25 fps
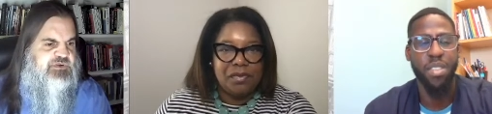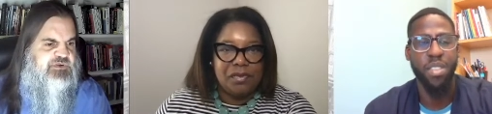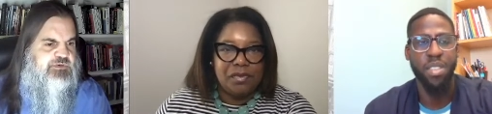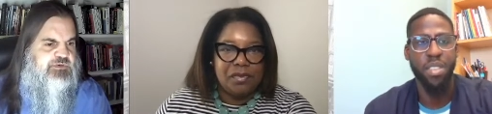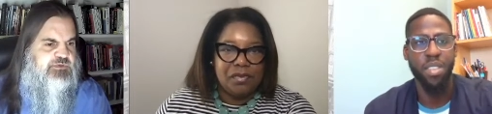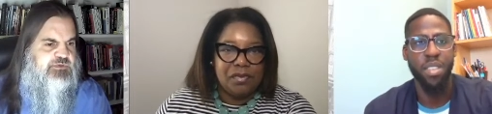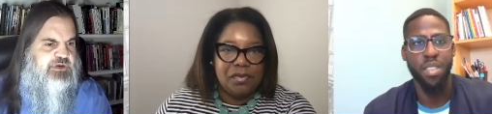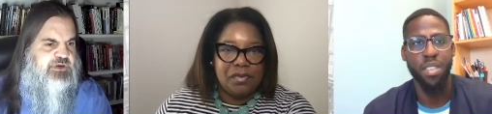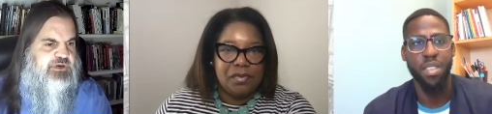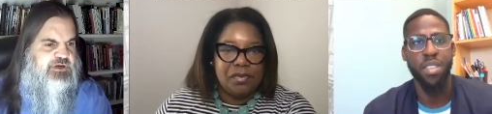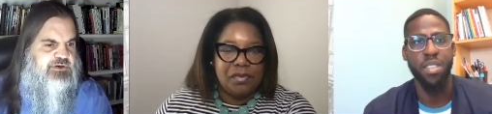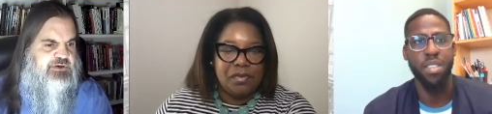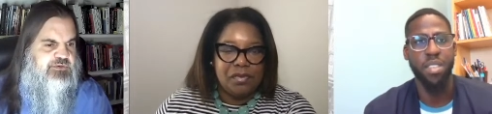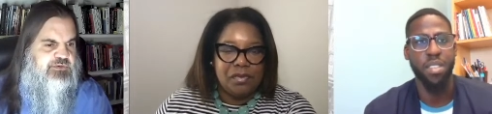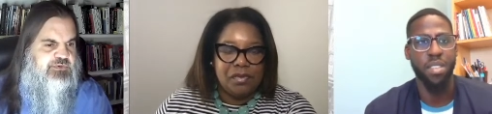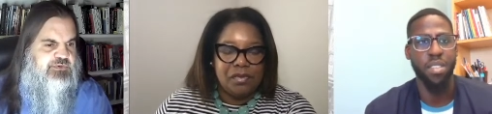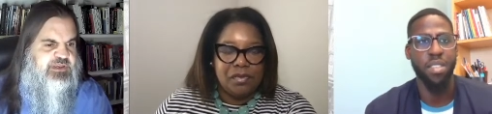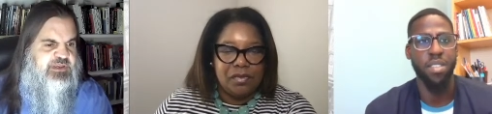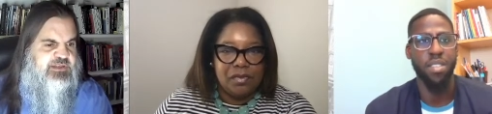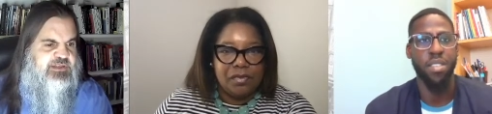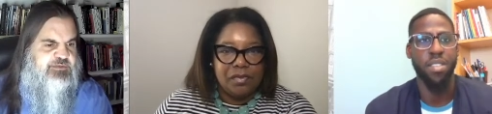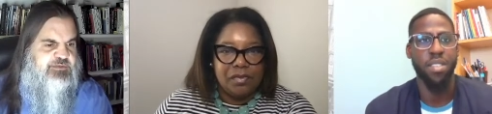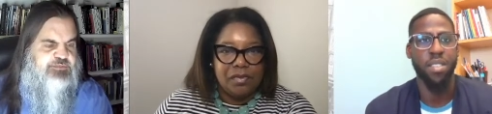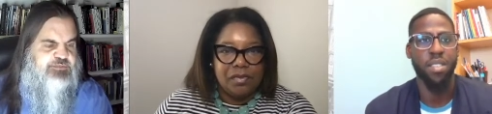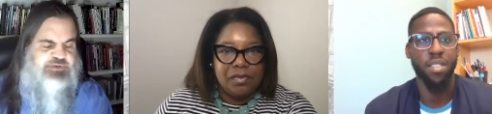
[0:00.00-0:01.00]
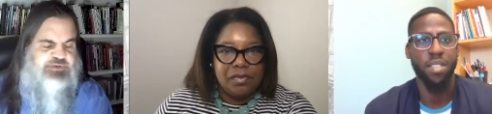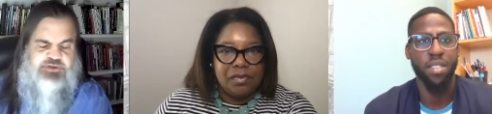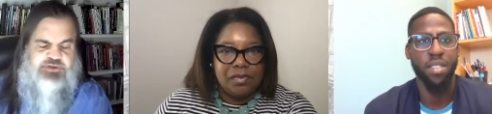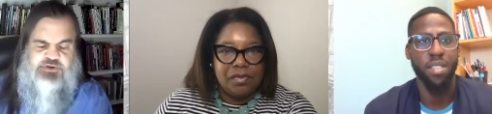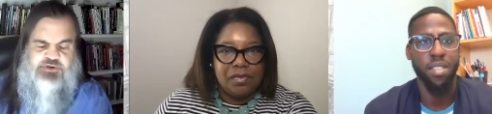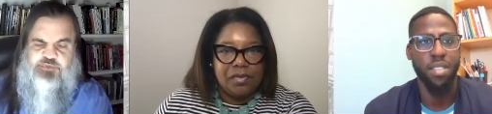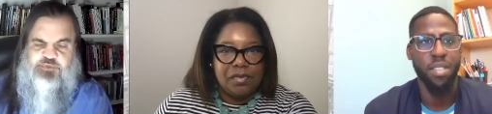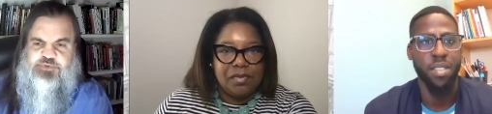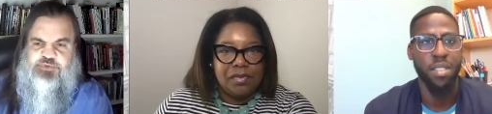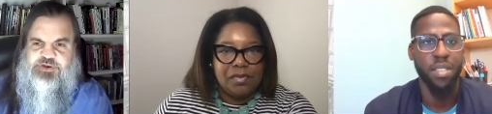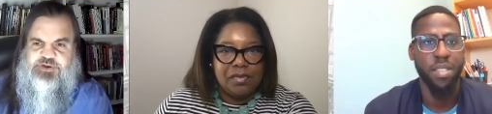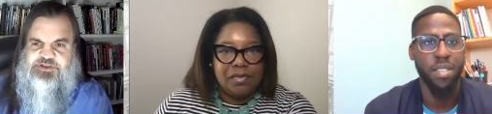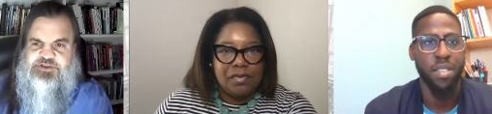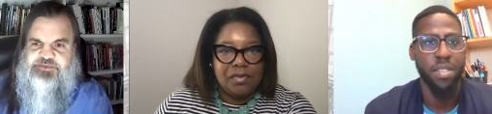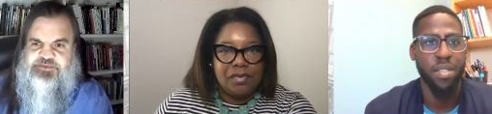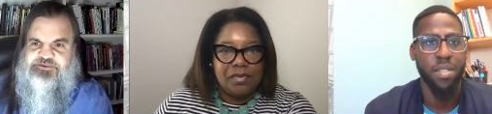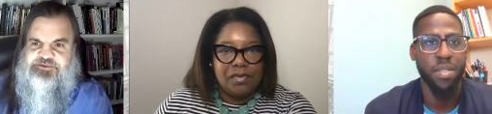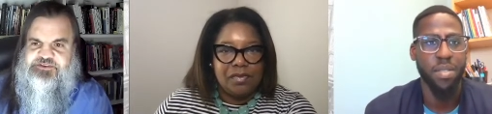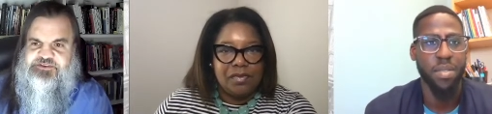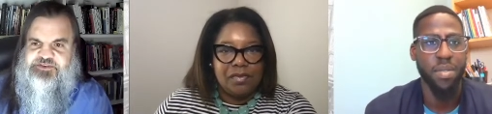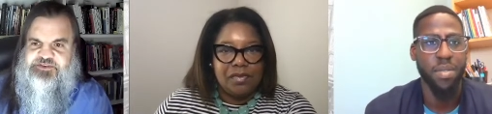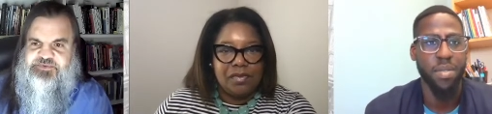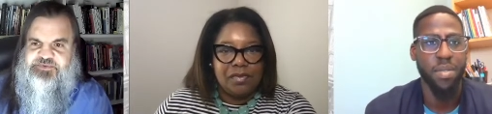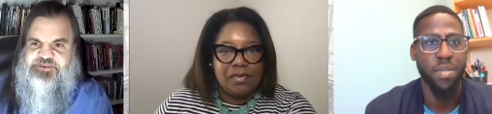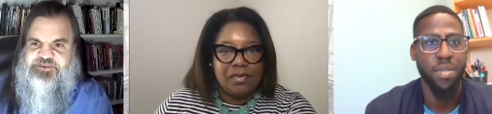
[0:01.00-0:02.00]
Speaker 1: we get to pick your brain as much as we
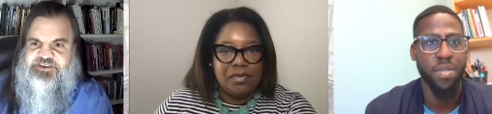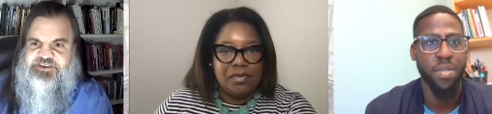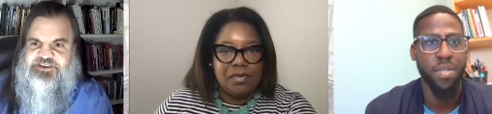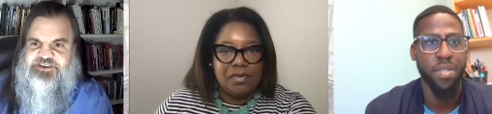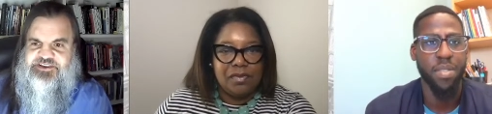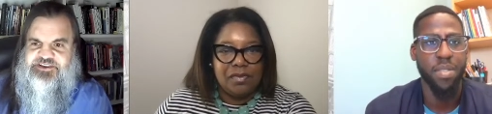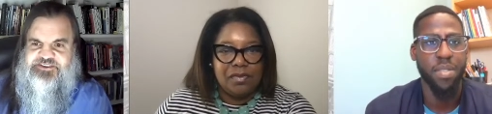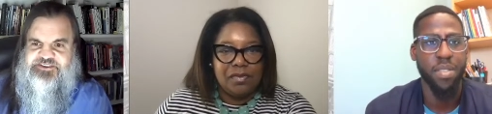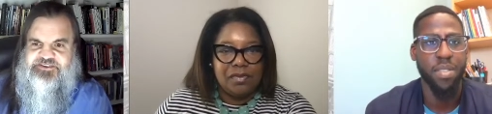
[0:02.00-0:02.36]
can too.